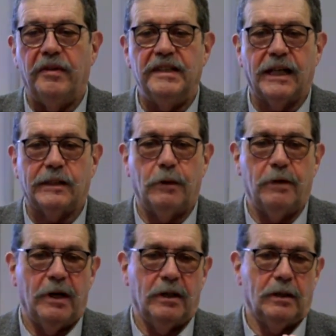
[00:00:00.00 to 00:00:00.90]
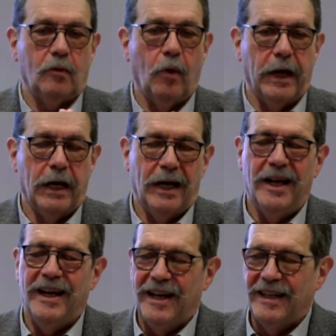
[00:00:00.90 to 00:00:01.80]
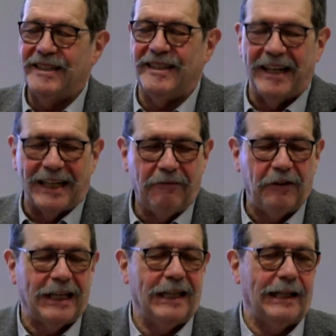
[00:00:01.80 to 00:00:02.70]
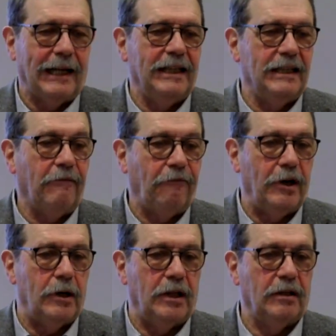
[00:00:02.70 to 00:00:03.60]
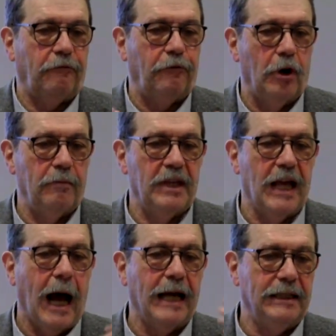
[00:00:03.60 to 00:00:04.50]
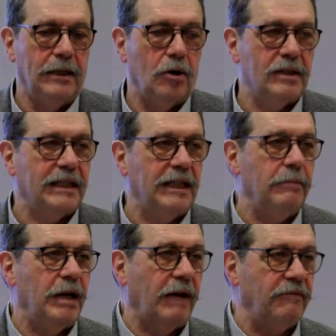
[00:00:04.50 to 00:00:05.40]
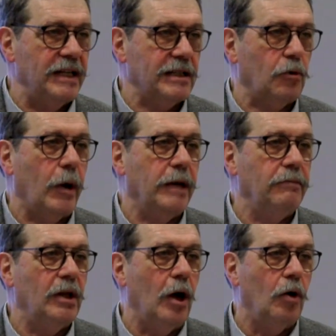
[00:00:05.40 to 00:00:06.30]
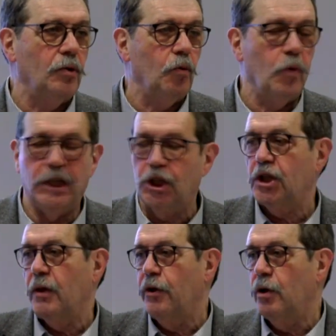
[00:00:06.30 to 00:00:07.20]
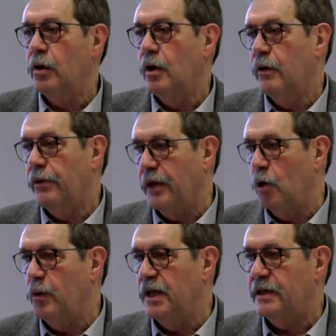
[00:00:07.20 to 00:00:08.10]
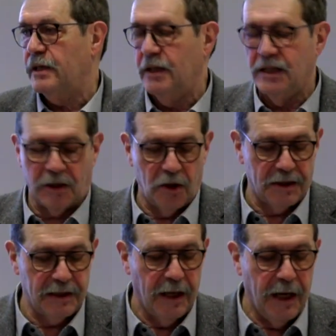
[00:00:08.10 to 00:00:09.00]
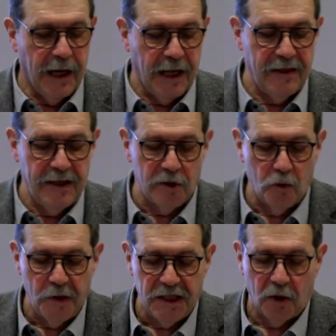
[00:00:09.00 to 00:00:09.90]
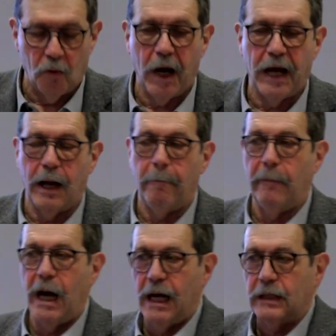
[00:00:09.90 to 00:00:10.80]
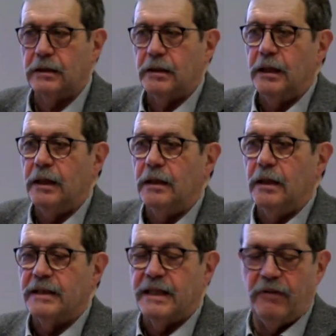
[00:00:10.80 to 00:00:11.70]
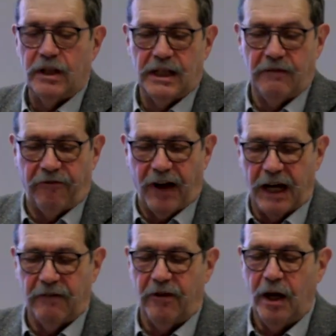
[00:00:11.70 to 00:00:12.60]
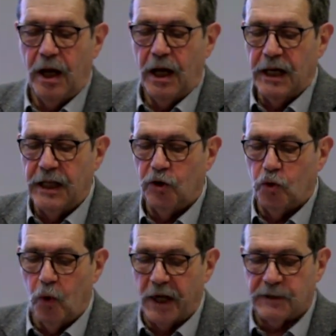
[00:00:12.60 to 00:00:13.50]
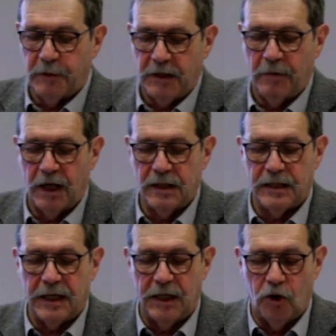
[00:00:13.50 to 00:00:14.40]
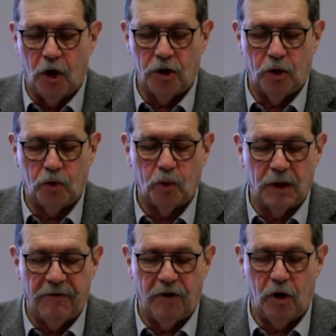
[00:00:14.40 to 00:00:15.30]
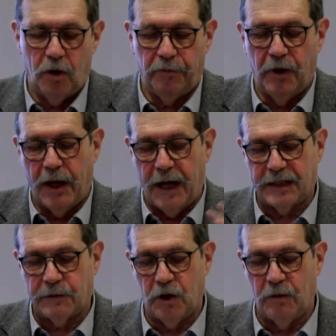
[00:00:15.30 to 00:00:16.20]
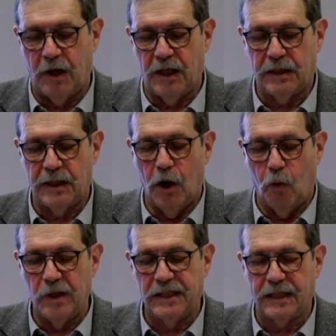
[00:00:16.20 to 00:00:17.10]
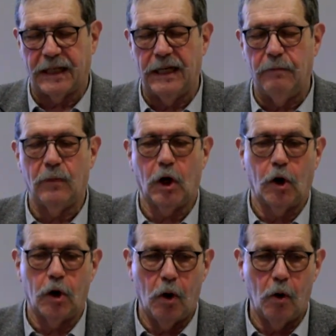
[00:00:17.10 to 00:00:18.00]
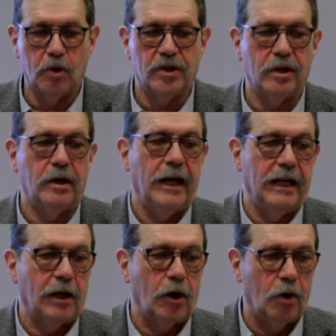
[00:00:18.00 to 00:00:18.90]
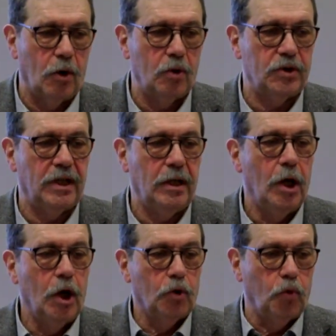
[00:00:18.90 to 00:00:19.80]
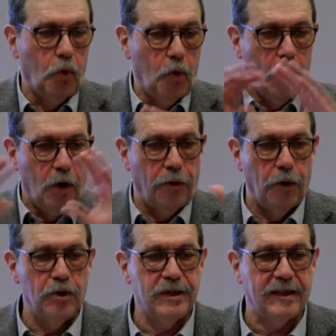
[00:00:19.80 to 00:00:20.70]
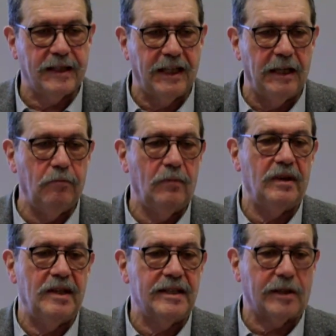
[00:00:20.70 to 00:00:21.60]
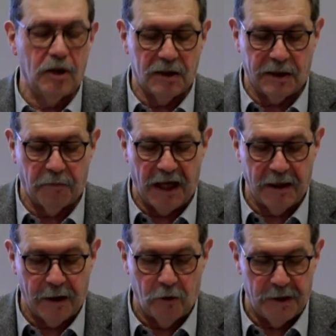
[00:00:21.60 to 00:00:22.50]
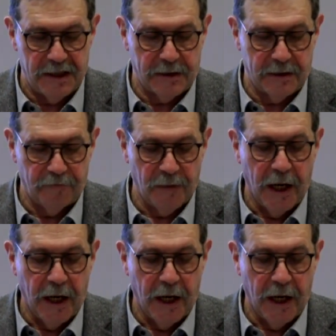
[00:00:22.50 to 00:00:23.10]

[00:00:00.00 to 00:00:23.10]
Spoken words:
these experiments were significantly different from the ideal scheme I have described on which the theorists discussed. And this is the reason why I embarked in 75 into experiments in order to develop experiments with scheme closer and closer to the scheme discussed by theorists.